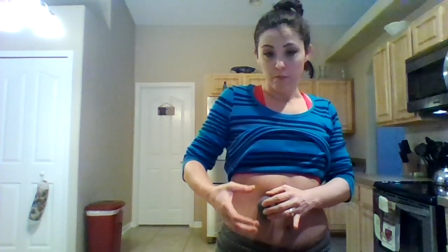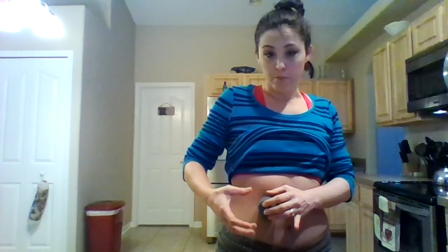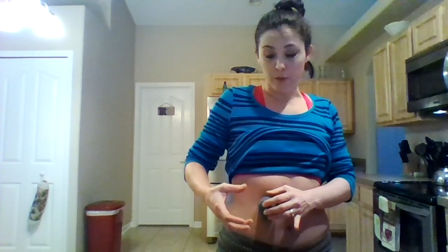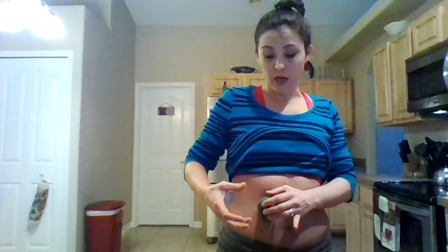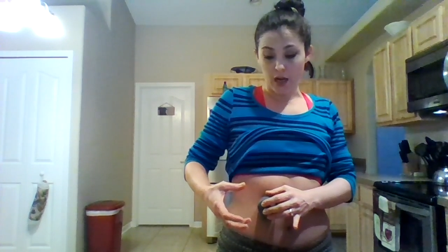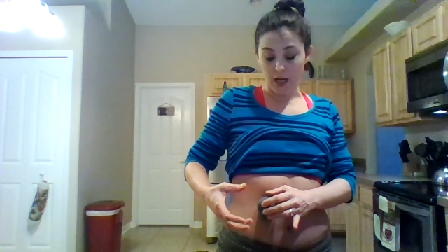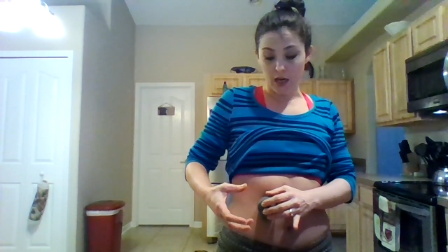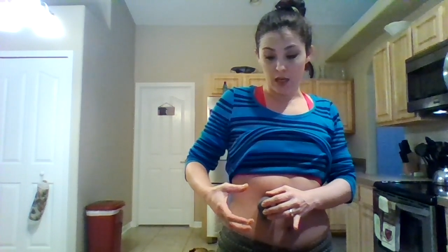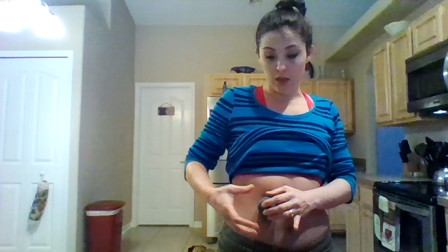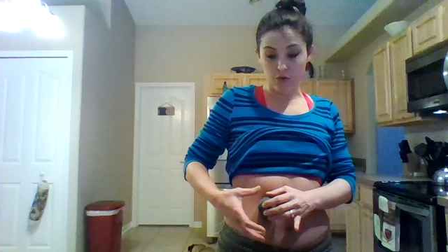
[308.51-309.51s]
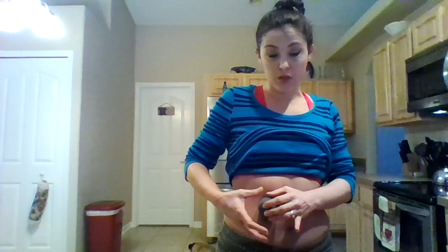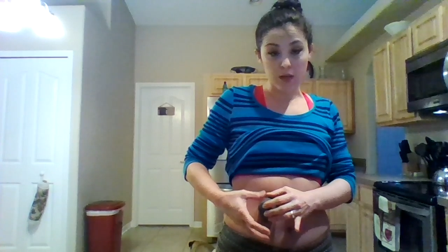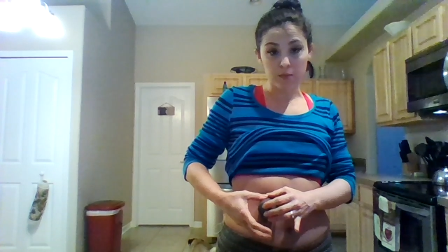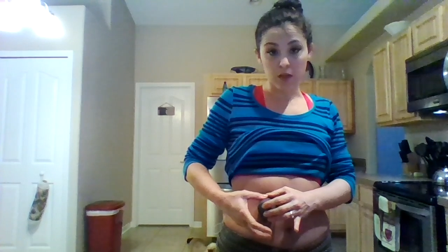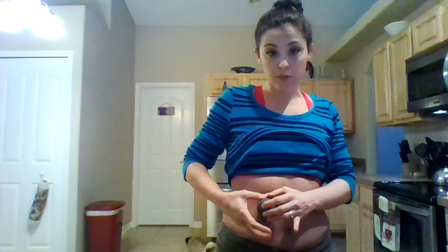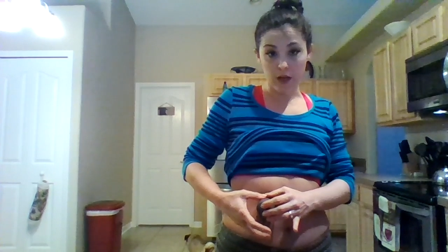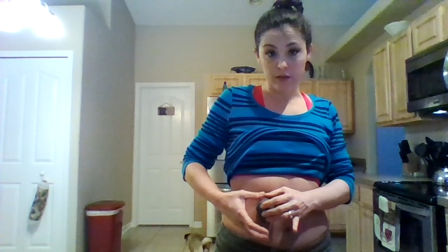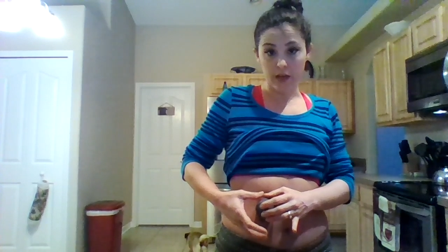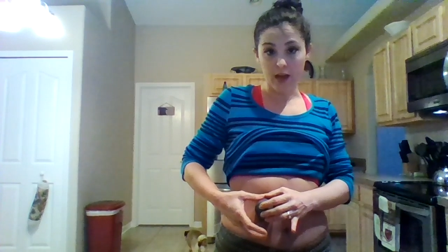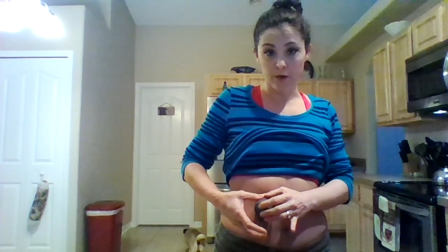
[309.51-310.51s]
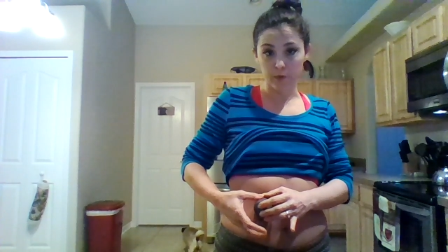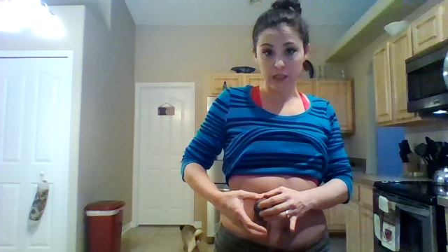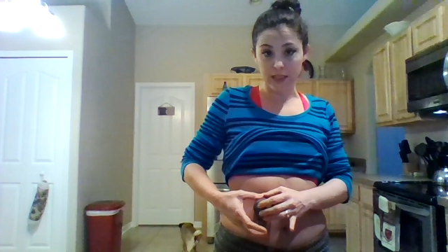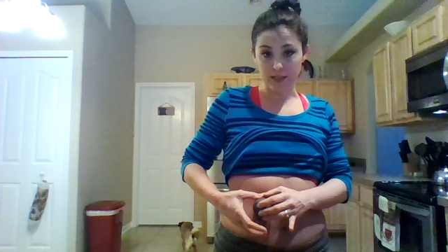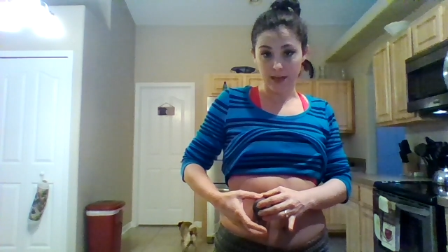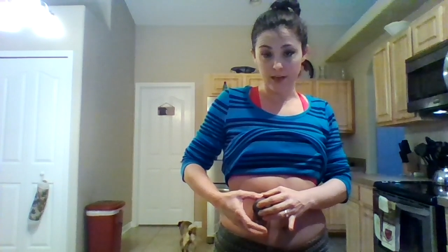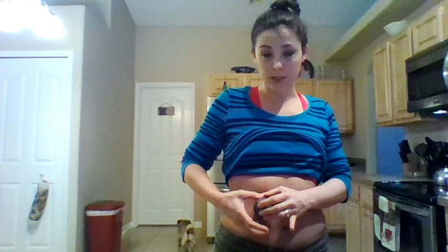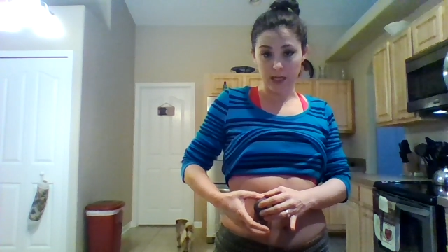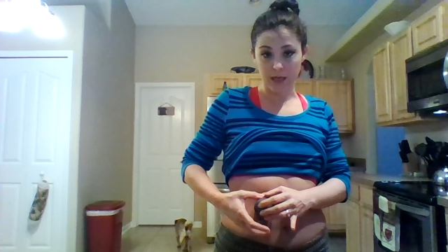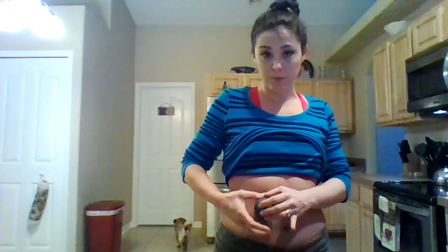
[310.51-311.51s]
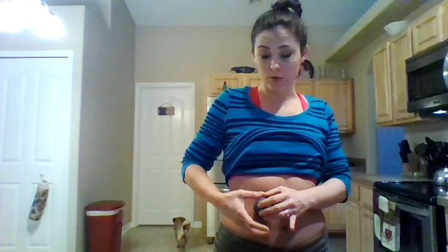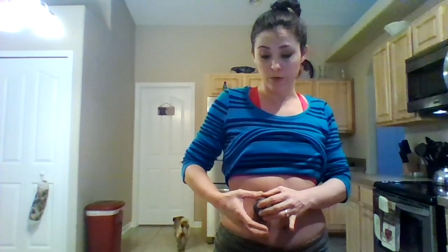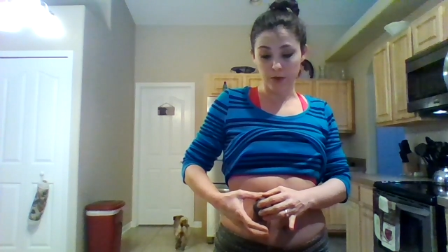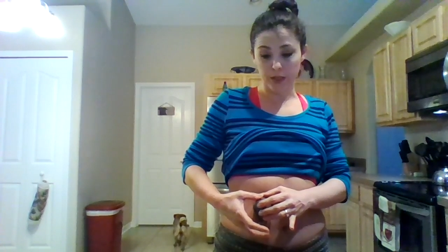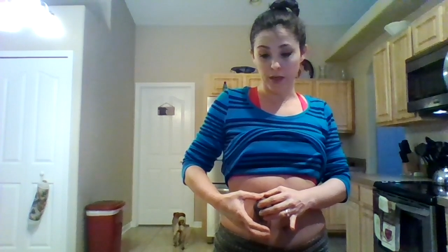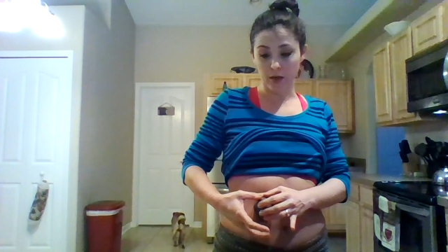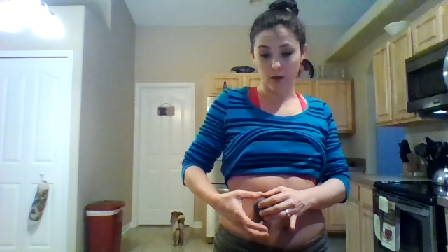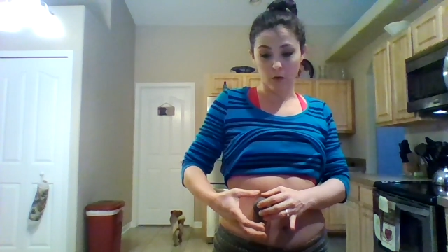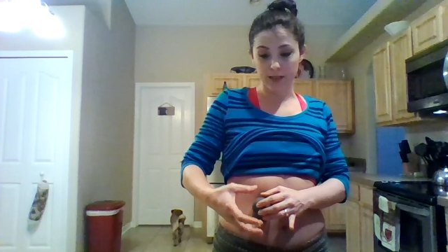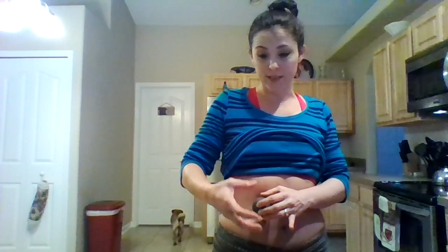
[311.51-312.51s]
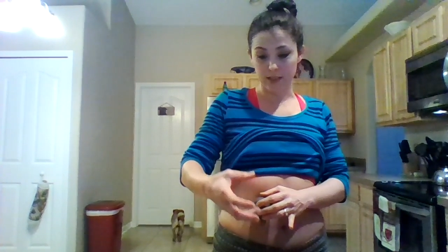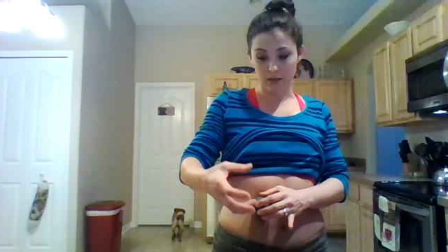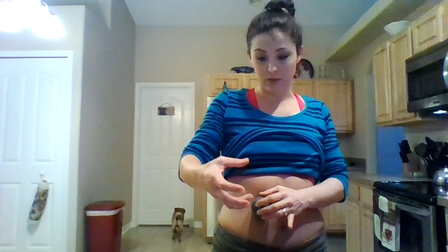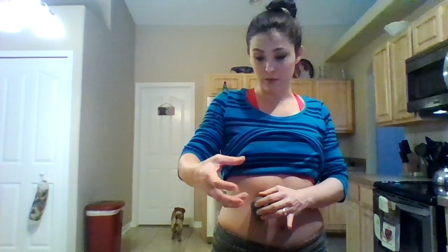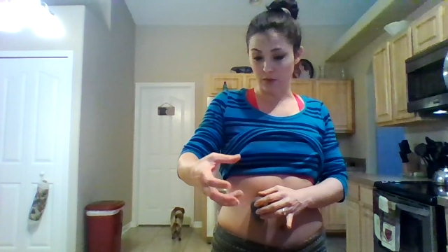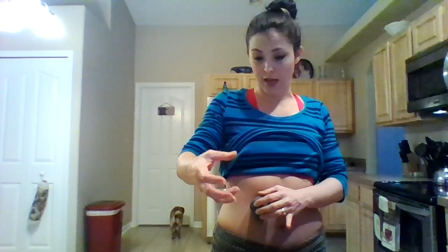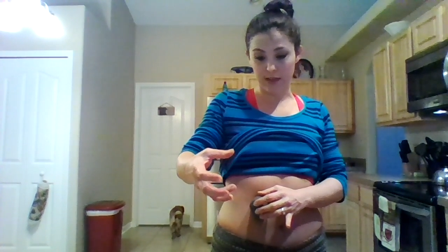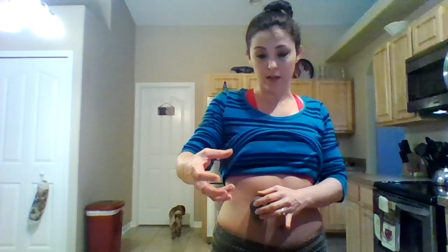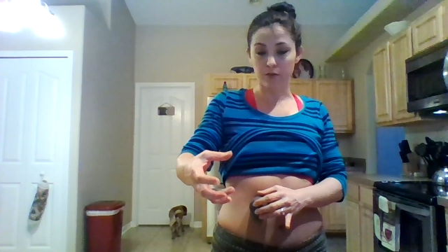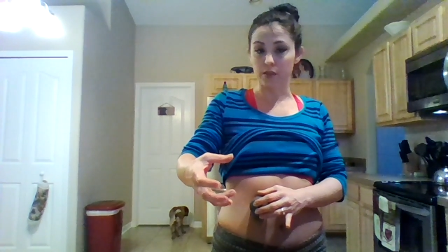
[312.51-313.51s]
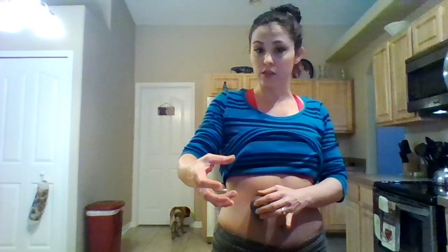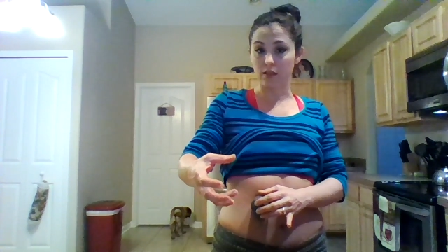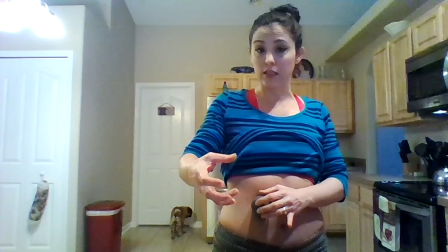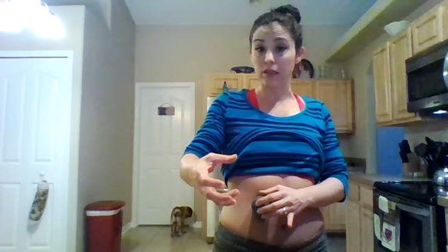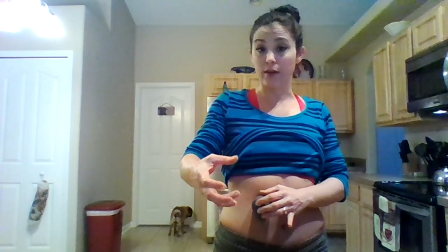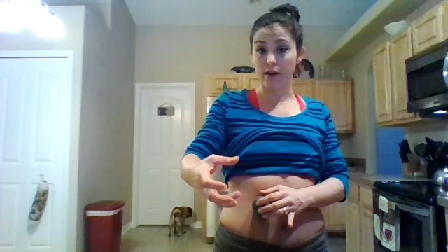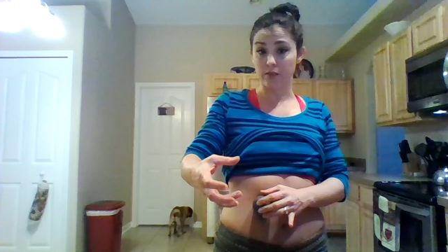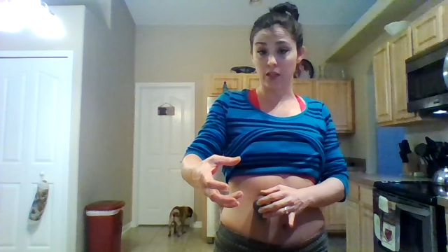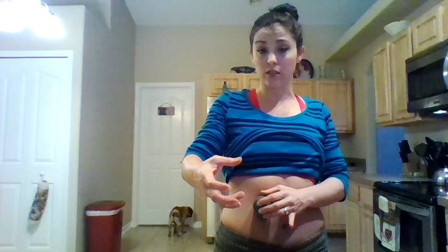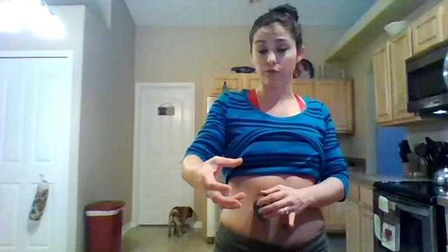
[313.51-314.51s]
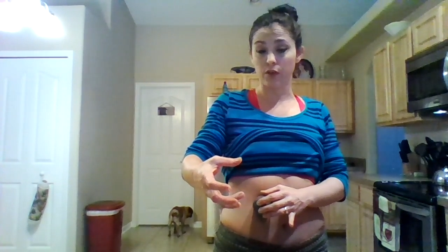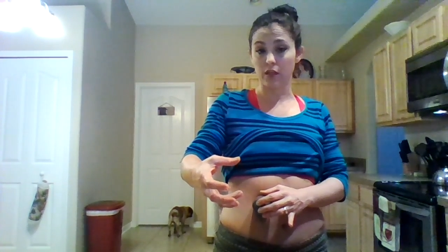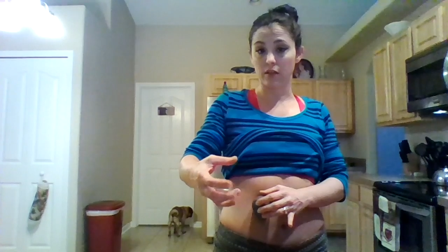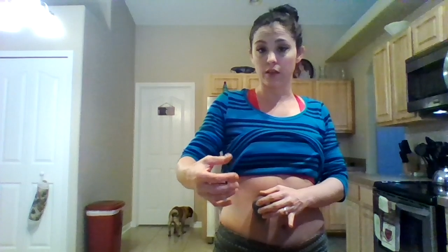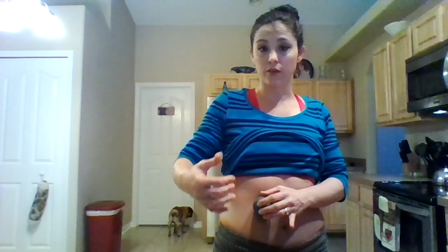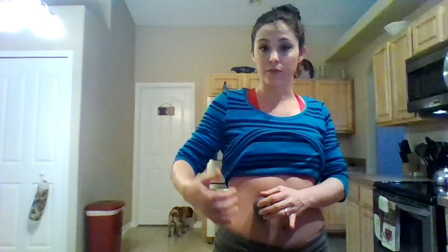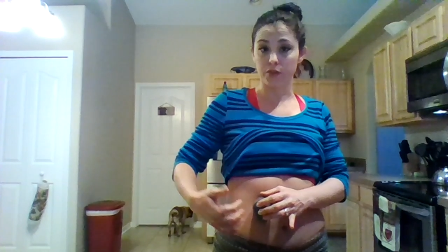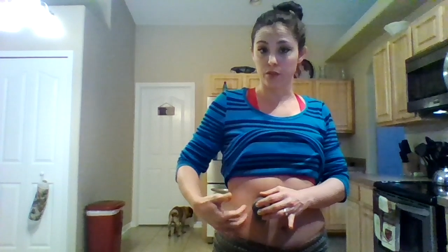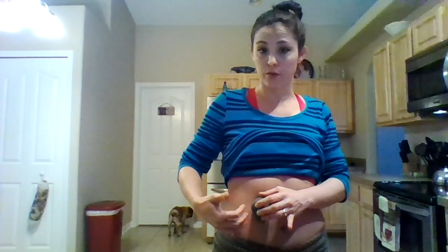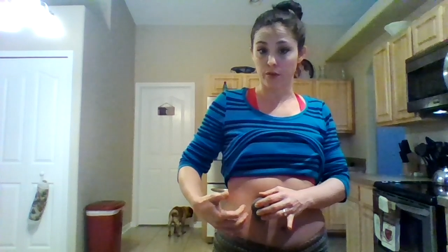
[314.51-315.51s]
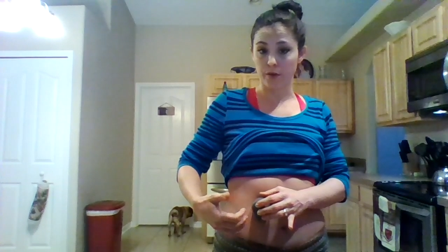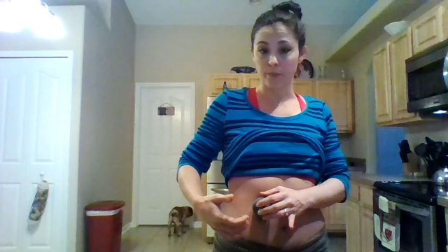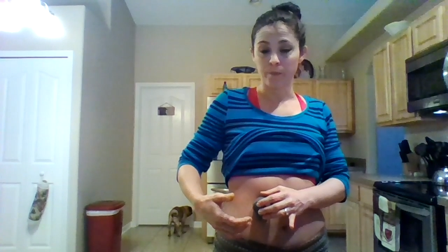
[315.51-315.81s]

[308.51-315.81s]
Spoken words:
But you keep the button held the entire time. You don't let go until the needle housing is free and clear of the server.